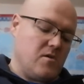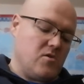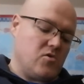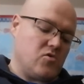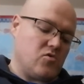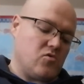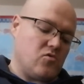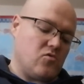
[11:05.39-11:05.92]

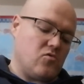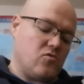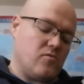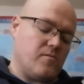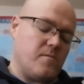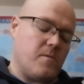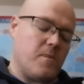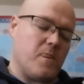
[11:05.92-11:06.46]
So
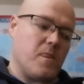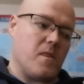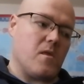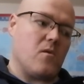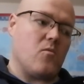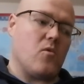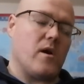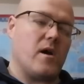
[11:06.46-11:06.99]

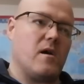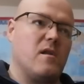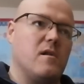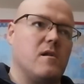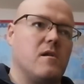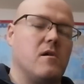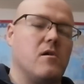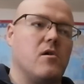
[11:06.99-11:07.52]

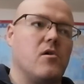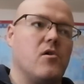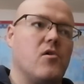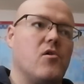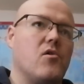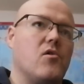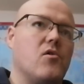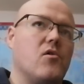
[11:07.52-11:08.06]
when
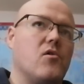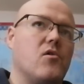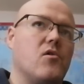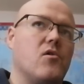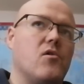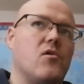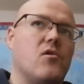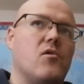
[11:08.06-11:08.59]

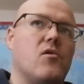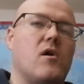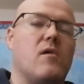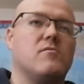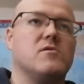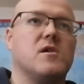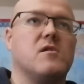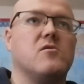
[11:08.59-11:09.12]
I
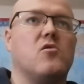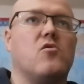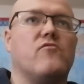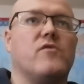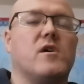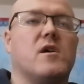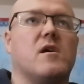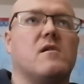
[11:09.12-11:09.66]
was in
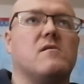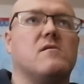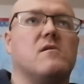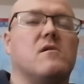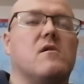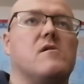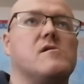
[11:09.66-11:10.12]
Longregend,